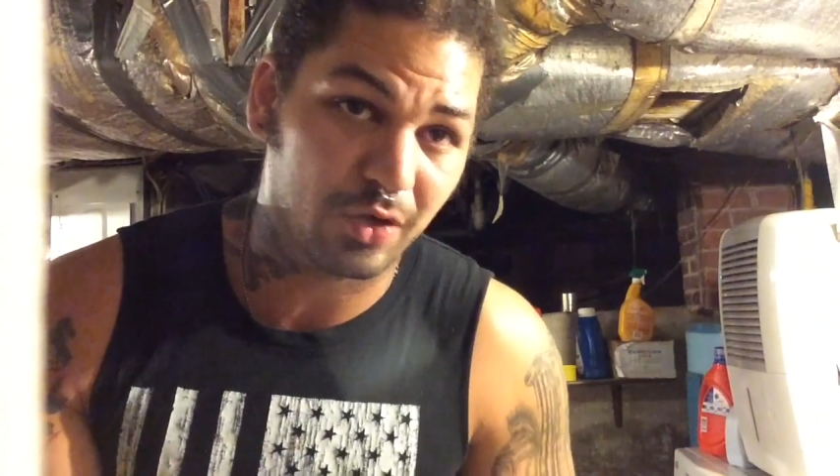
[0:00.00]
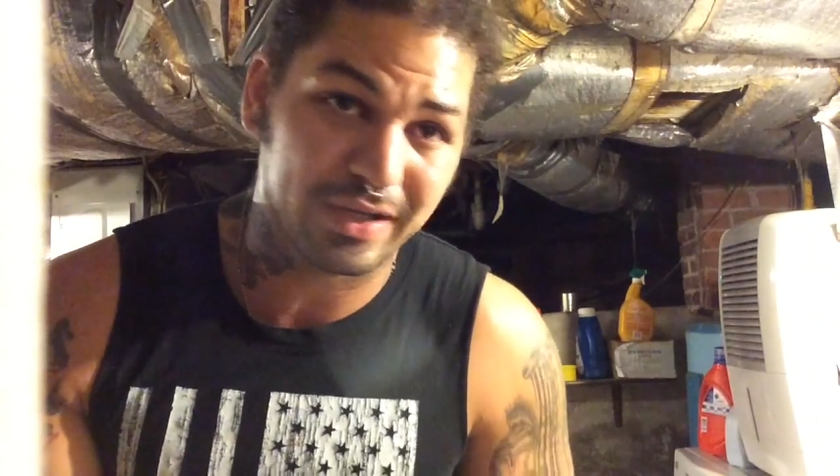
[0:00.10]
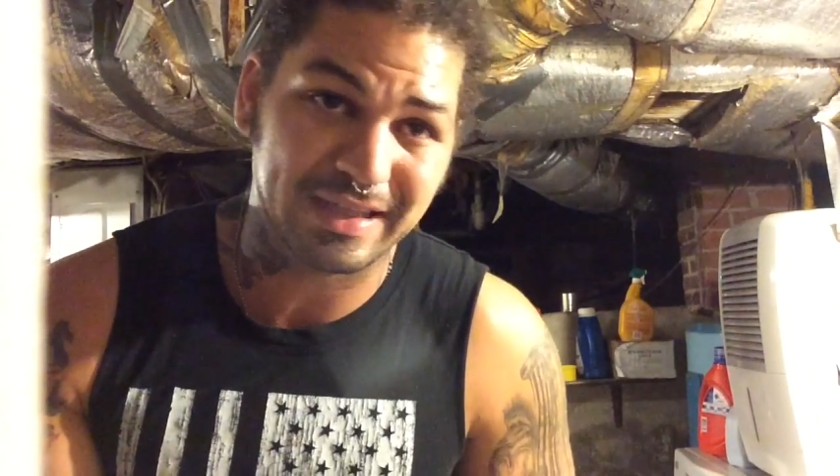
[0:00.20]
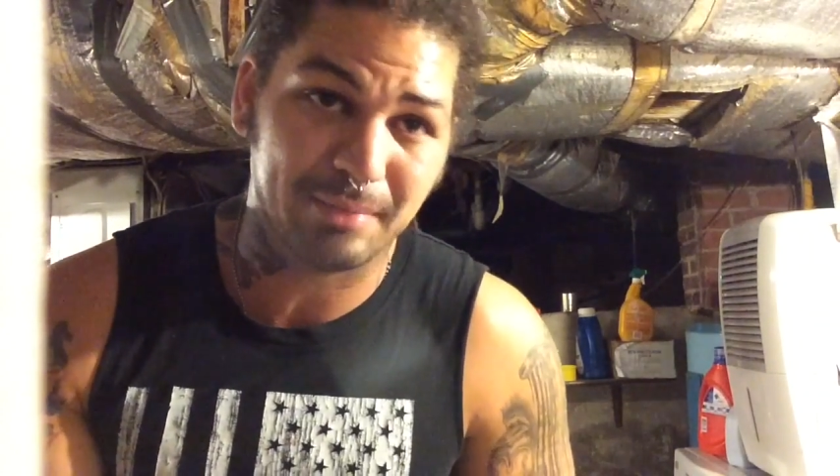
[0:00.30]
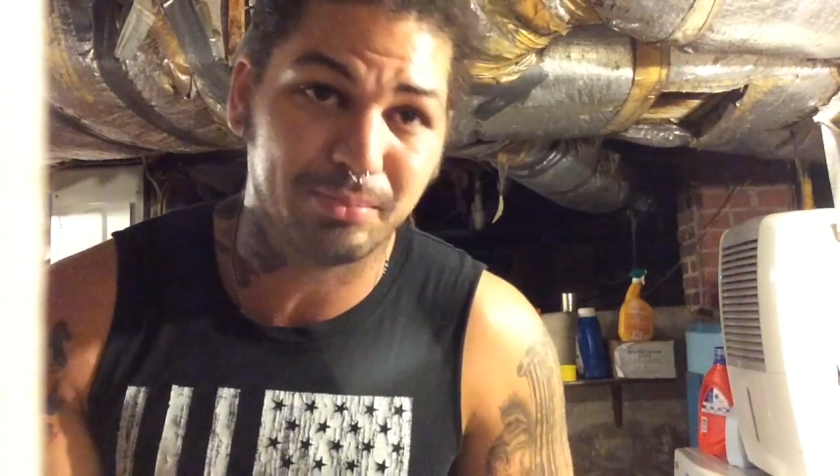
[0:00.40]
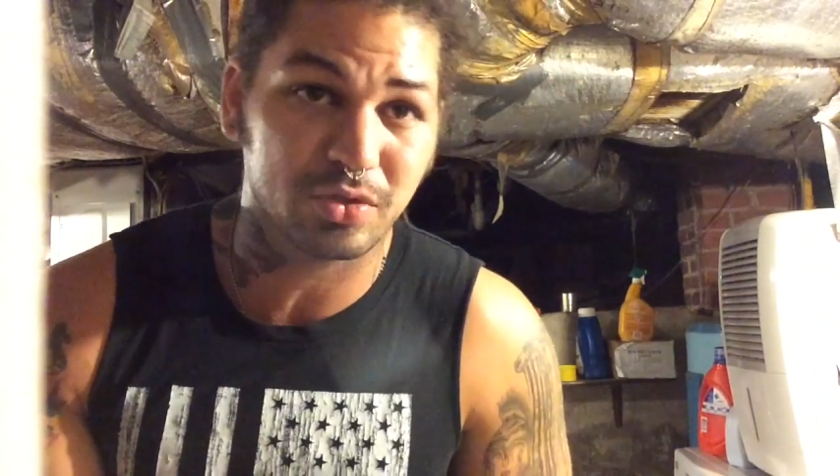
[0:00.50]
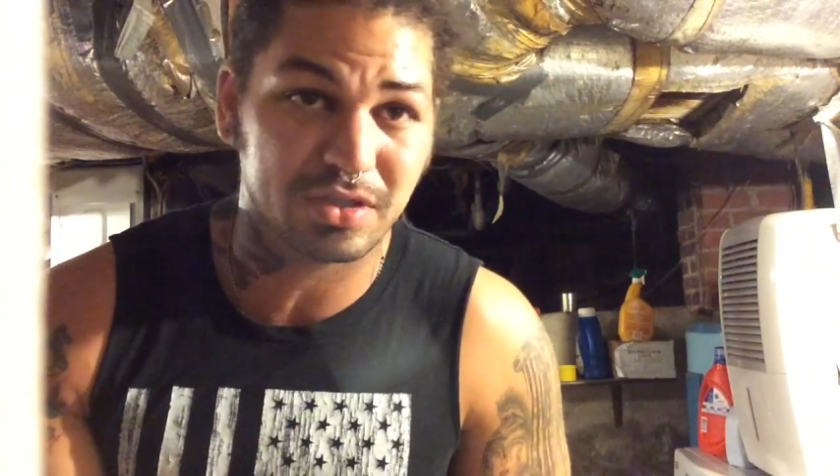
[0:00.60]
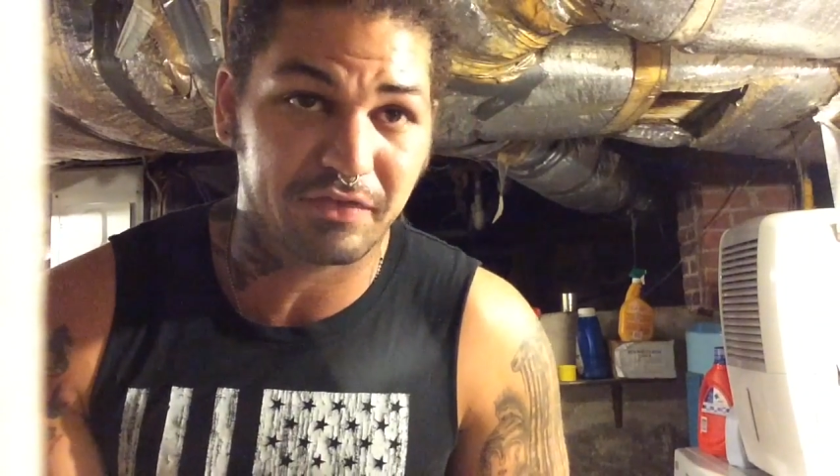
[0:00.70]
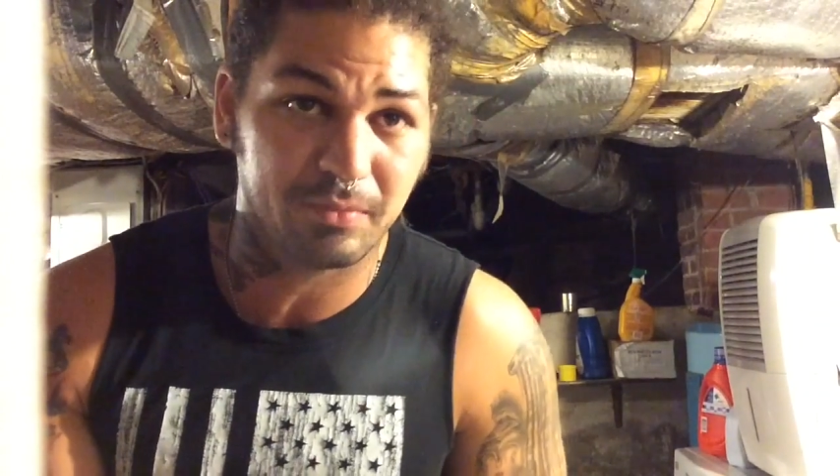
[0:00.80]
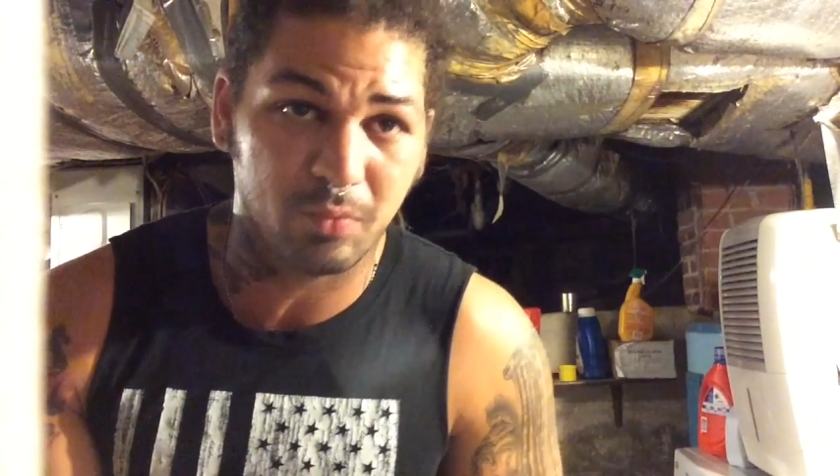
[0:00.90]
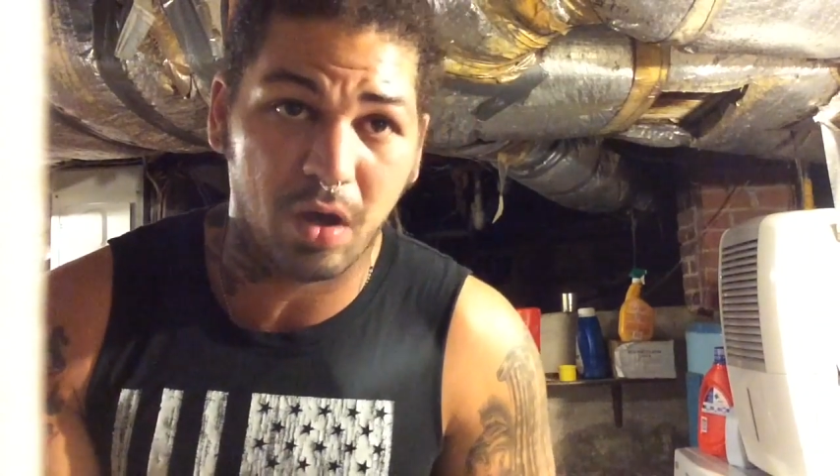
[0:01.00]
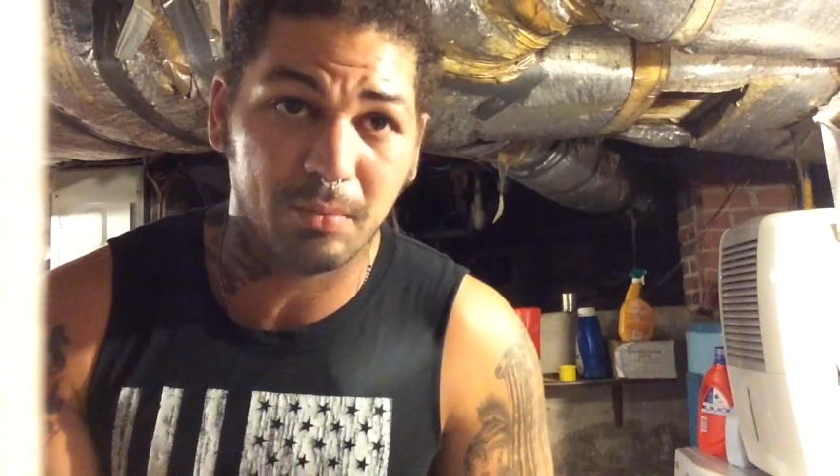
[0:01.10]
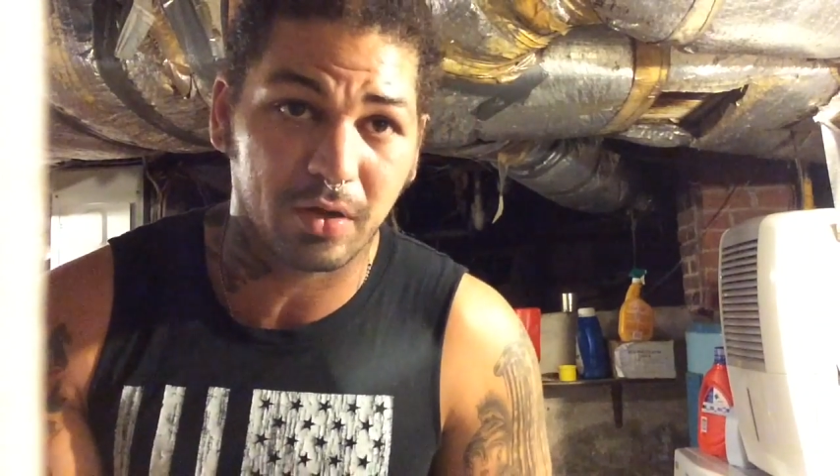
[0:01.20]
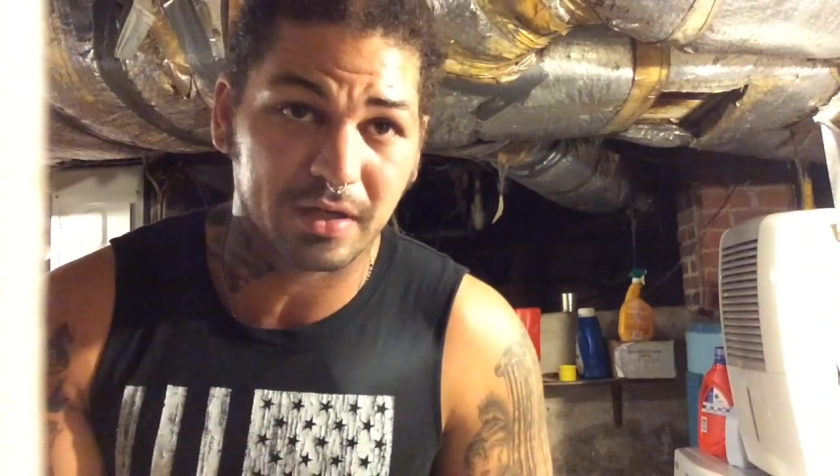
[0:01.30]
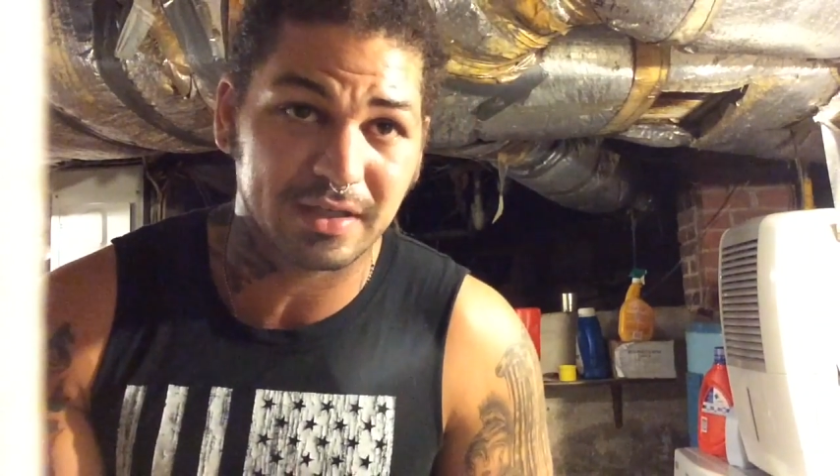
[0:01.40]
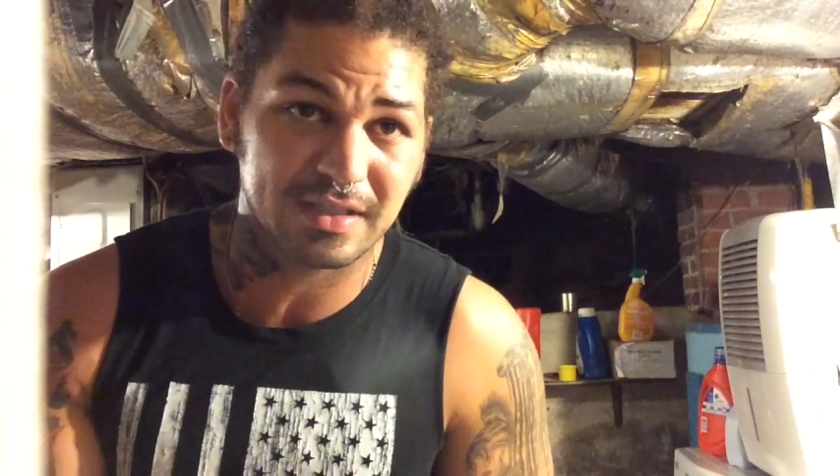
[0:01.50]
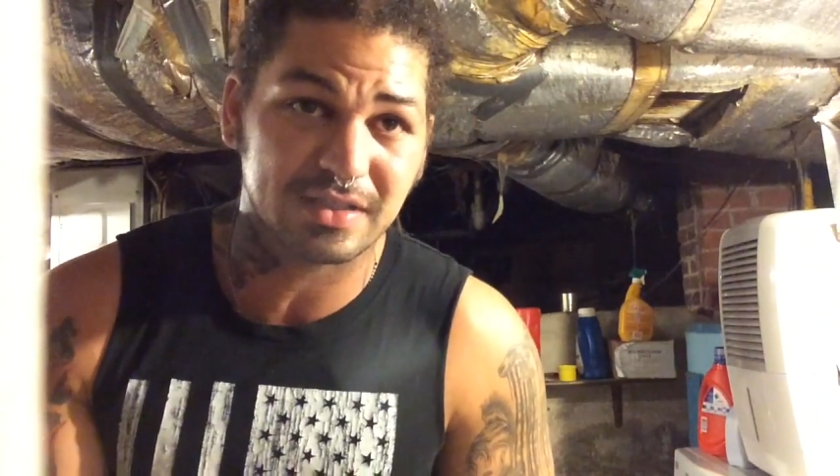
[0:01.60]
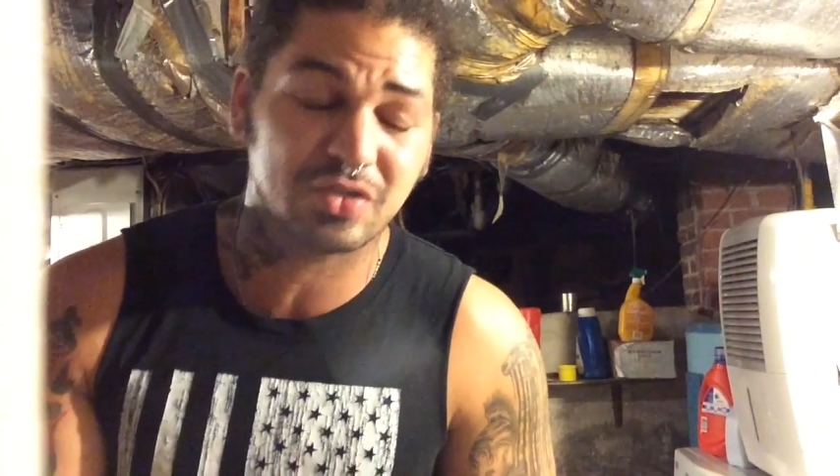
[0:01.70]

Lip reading: Don't get that bullshit from Walmart because it's